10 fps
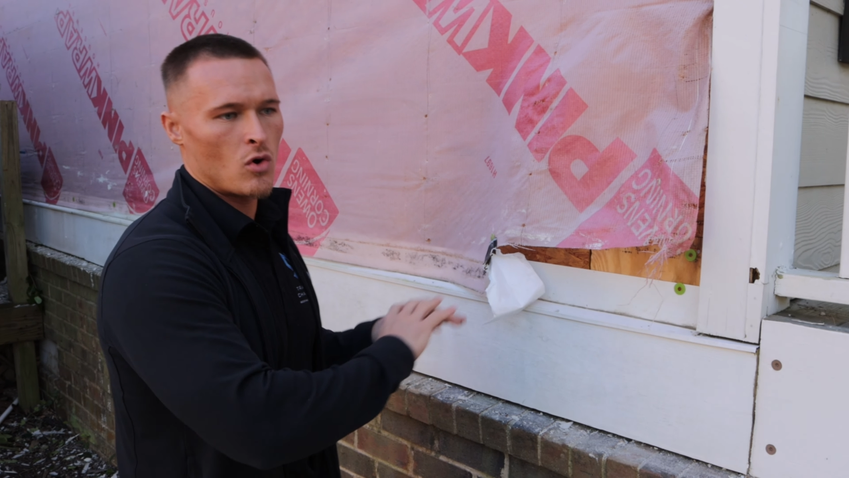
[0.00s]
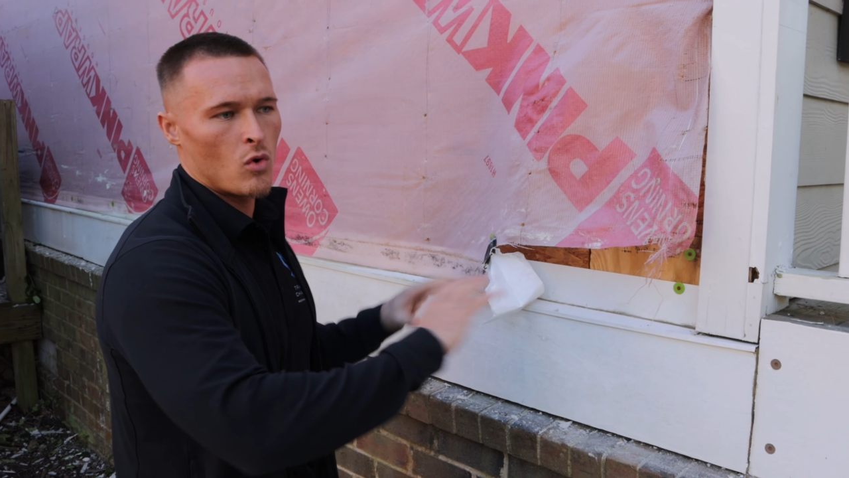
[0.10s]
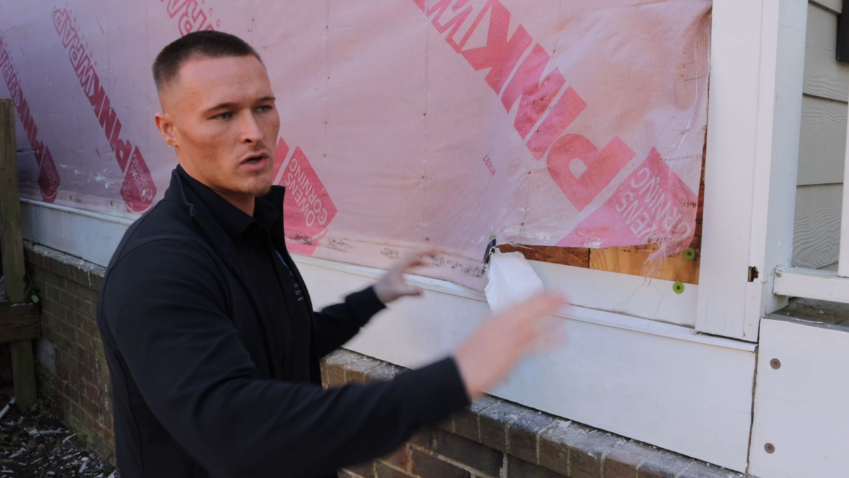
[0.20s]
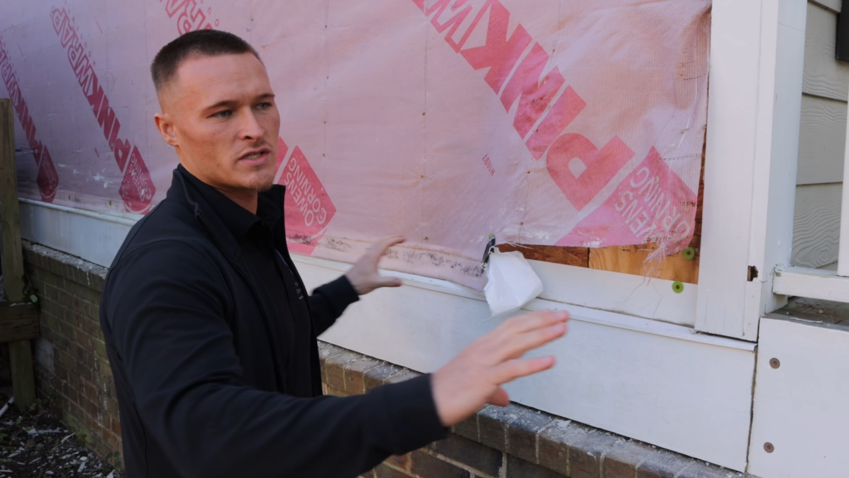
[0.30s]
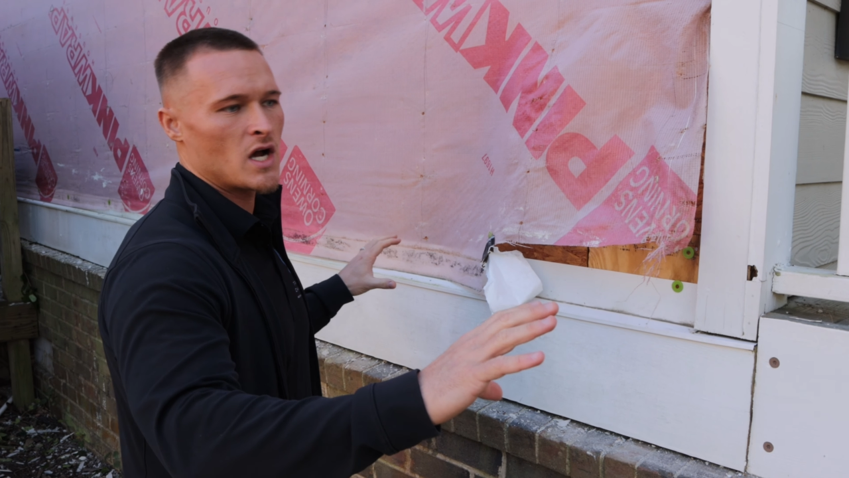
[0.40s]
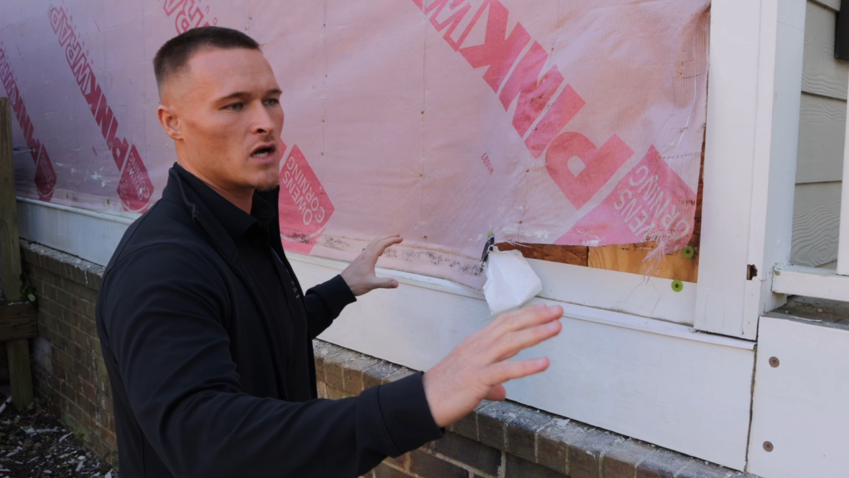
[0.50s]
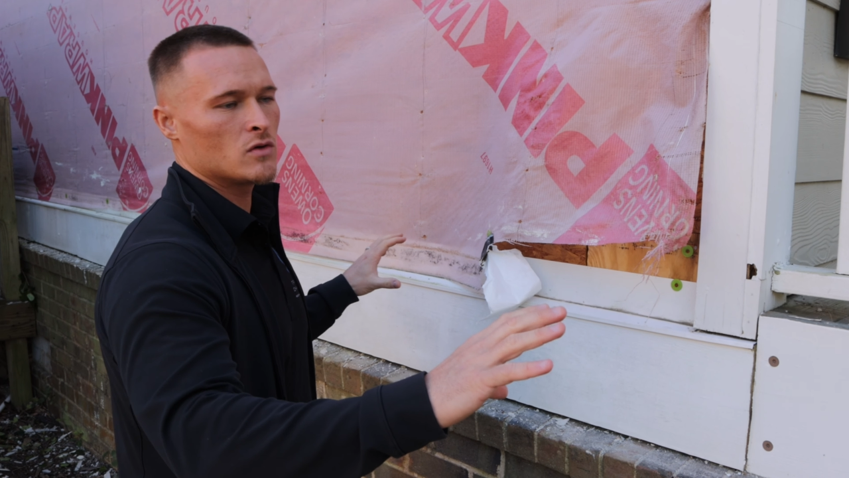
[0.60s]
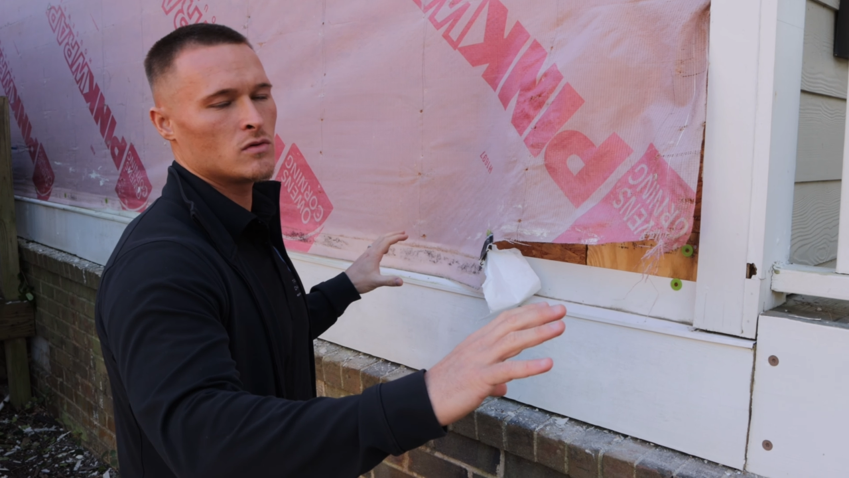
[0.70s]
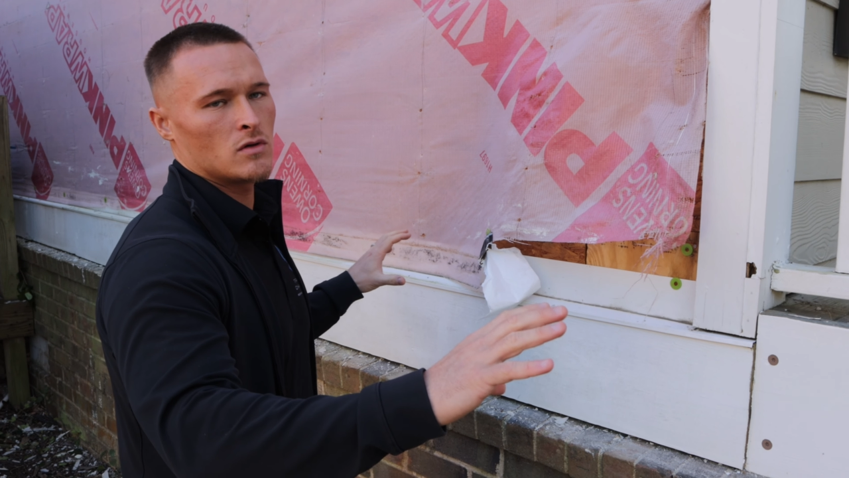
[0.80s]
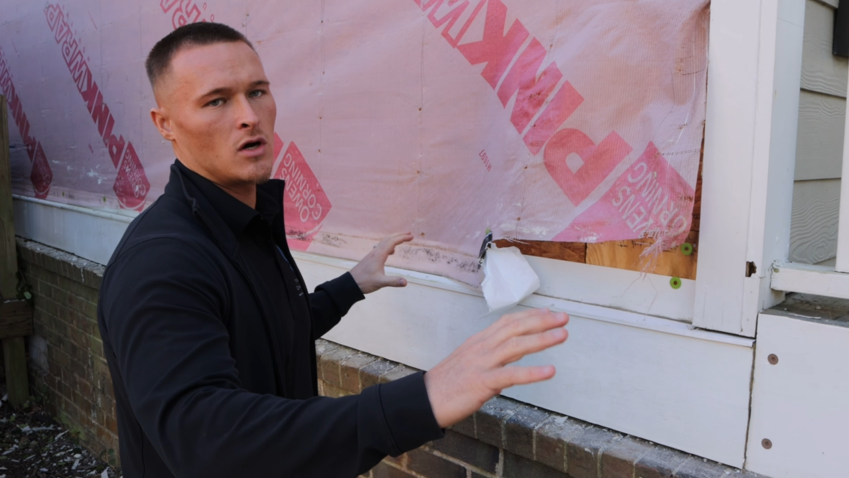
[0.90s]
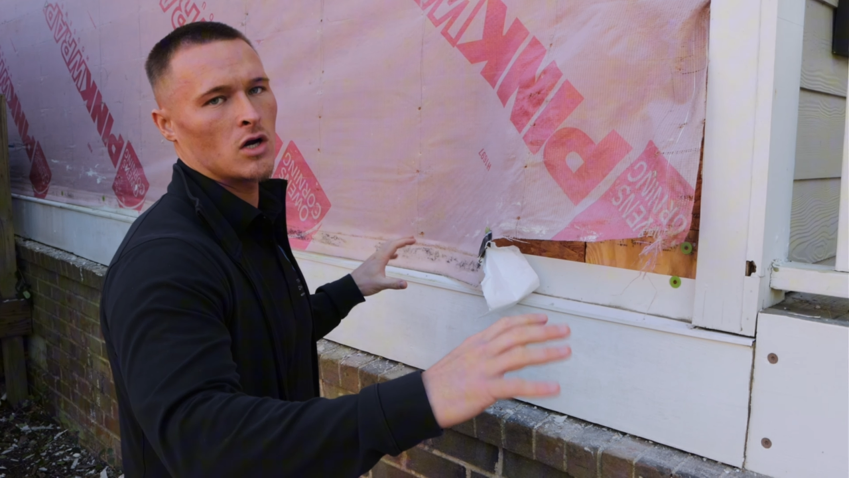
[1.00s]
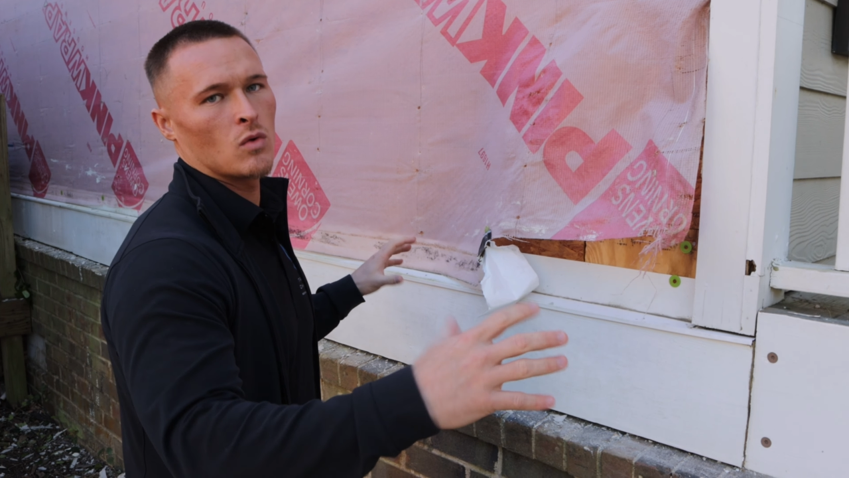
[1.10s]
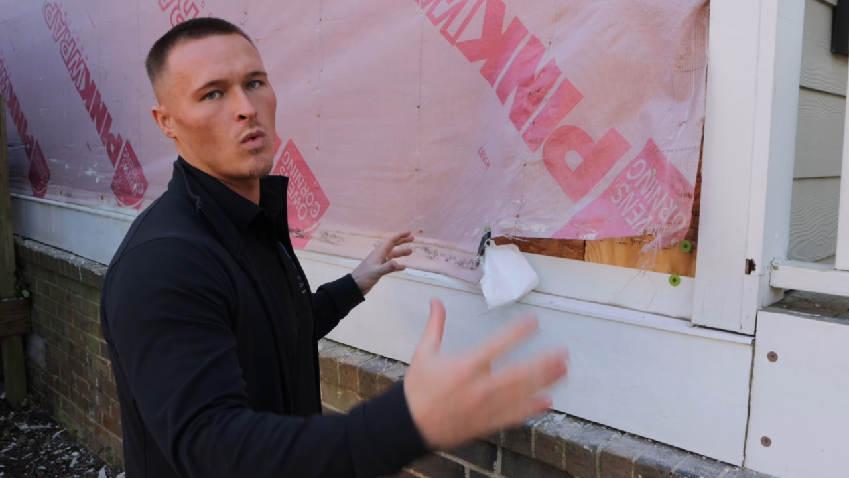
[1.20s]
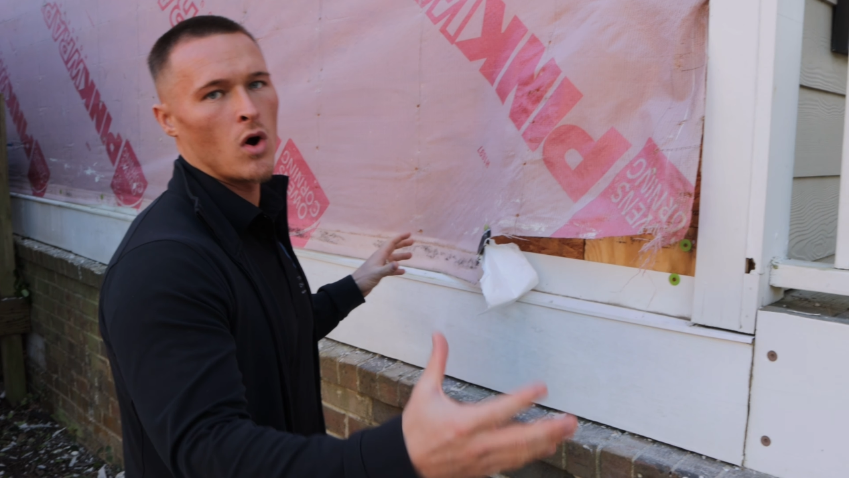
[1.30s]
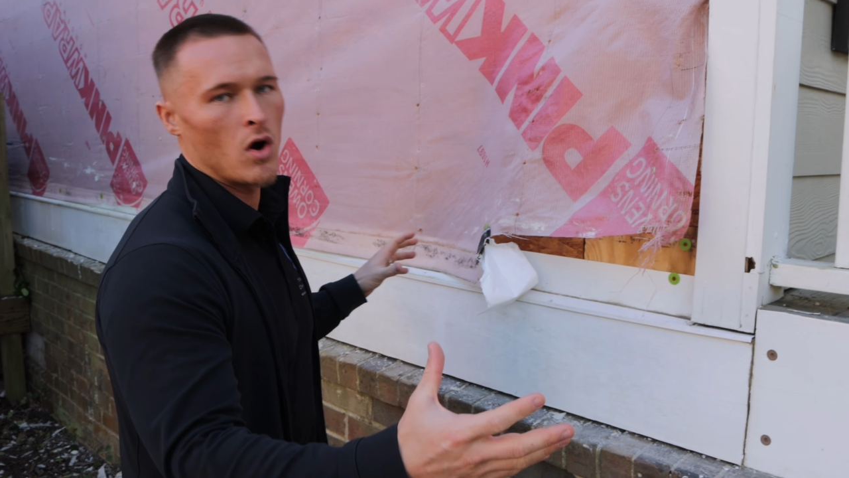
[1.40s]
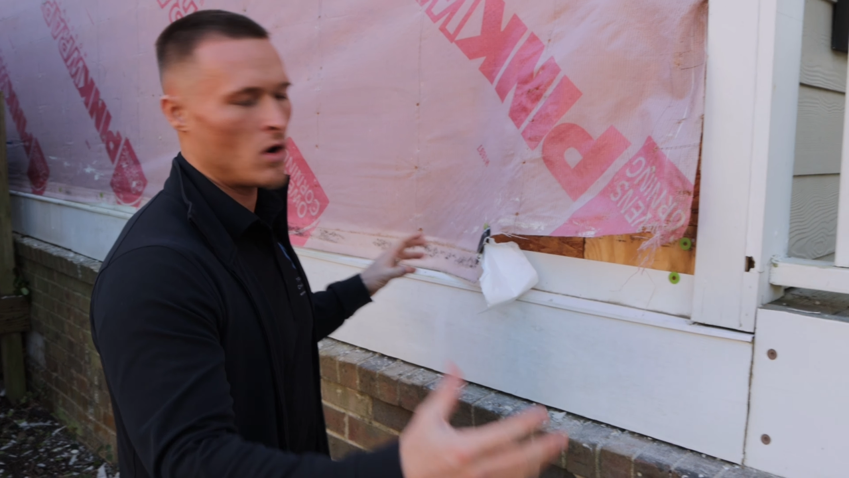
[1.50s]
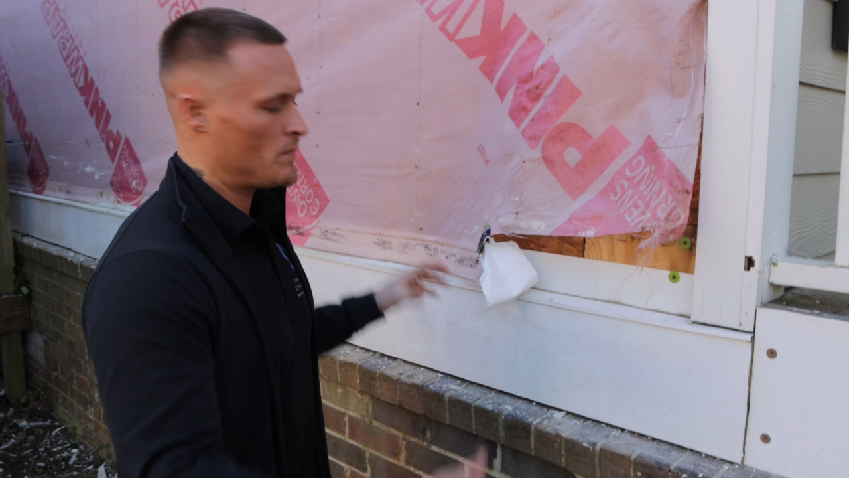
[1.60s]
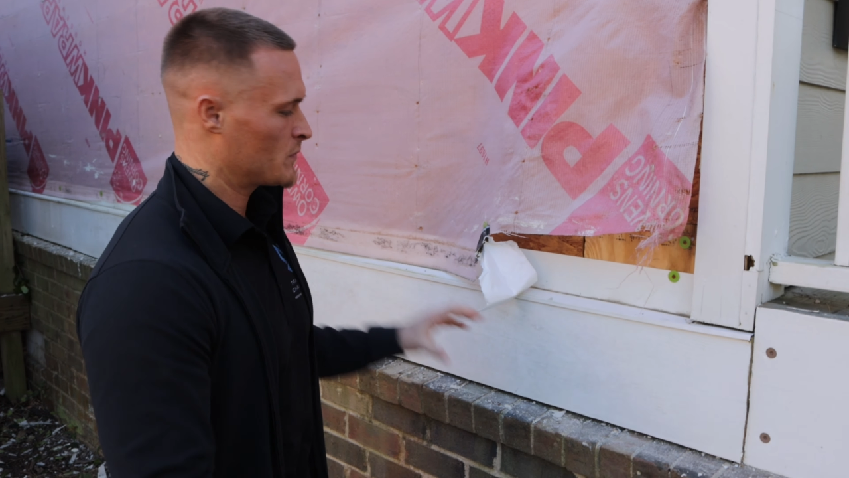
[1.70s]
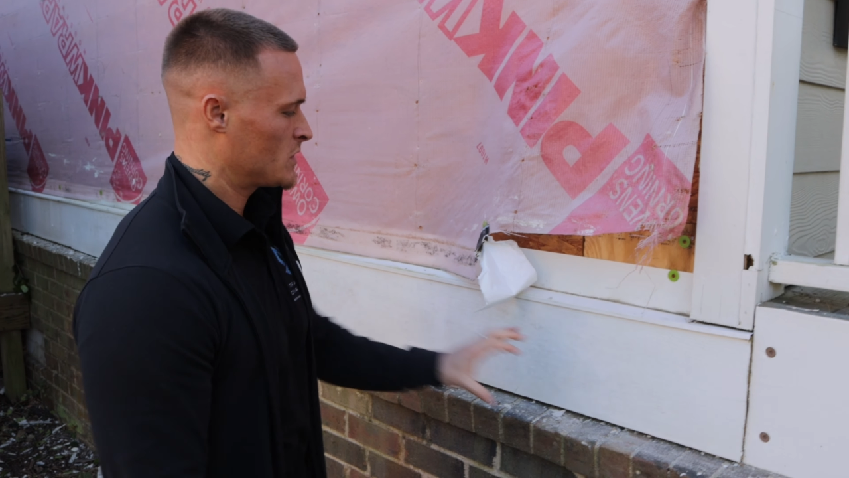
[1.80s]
horizontal on a wall.